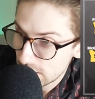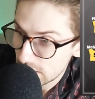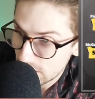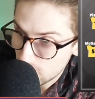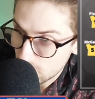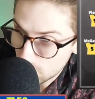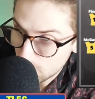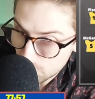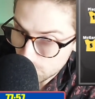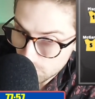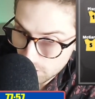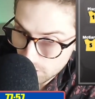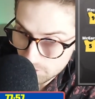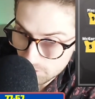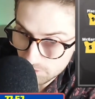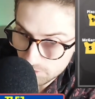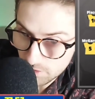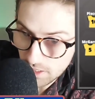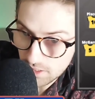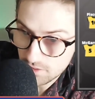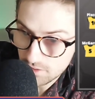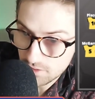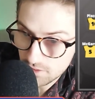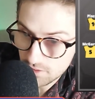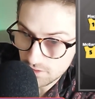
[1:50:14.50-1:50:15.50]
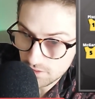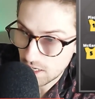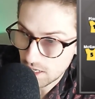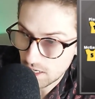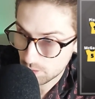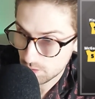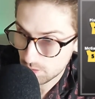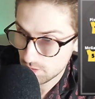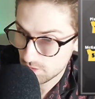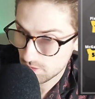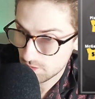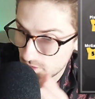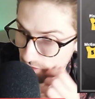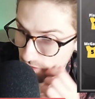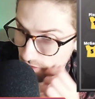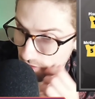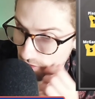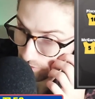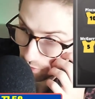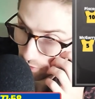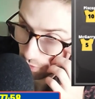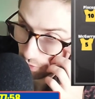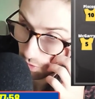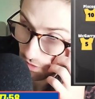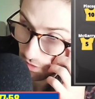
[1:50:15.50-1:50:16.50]
Offside flag is up
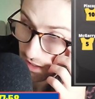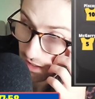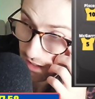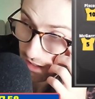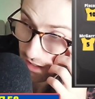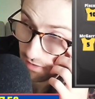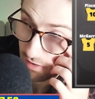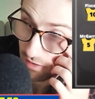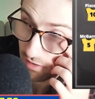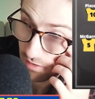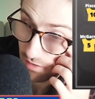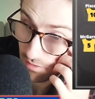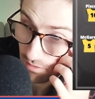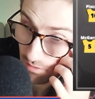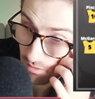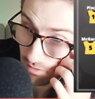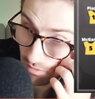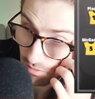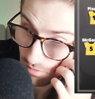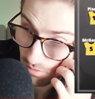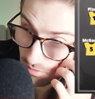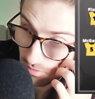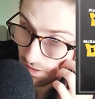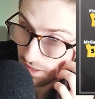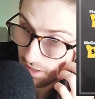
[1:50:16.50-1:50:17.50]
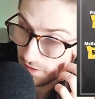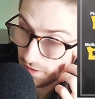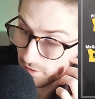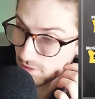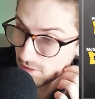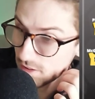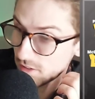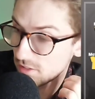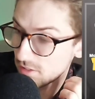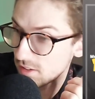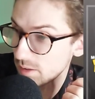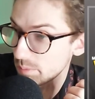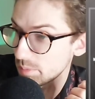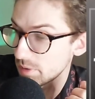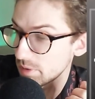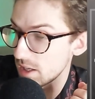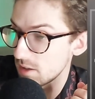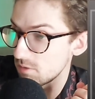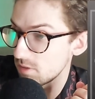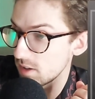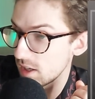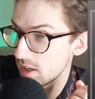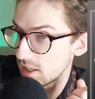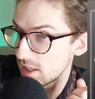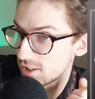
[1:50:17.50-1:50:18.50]
after all that. And Alex King's going to play
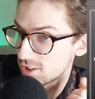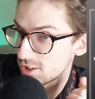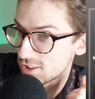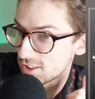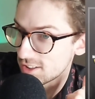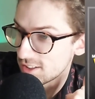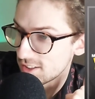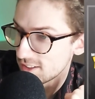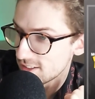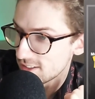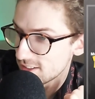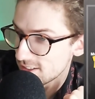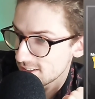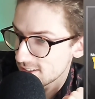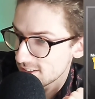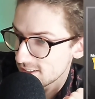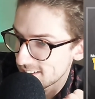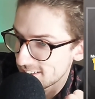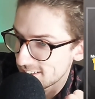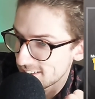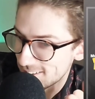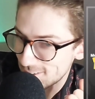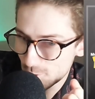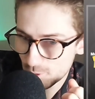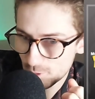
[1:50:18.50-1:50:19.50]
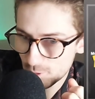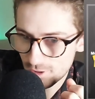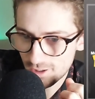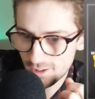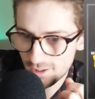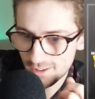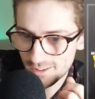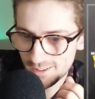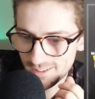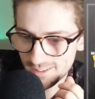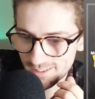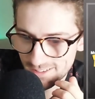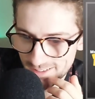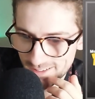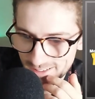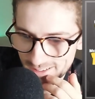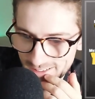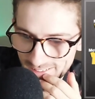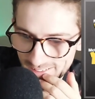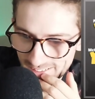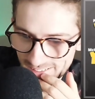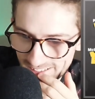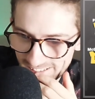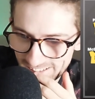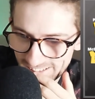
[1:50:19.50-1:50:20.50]
advantage. Dude,
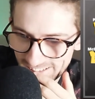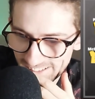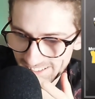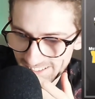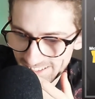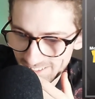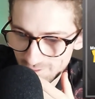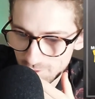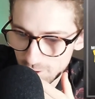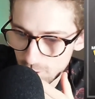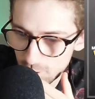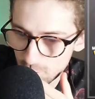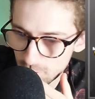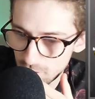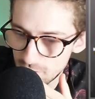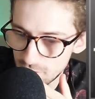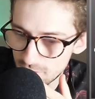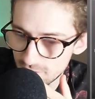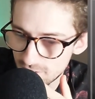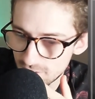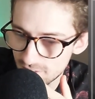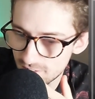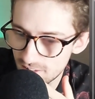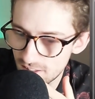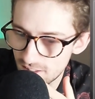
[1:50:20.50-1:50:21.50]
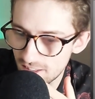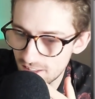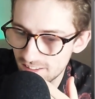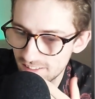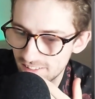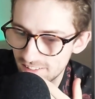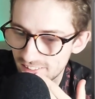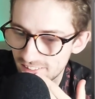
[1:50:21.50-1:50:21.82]
bit of craziness there.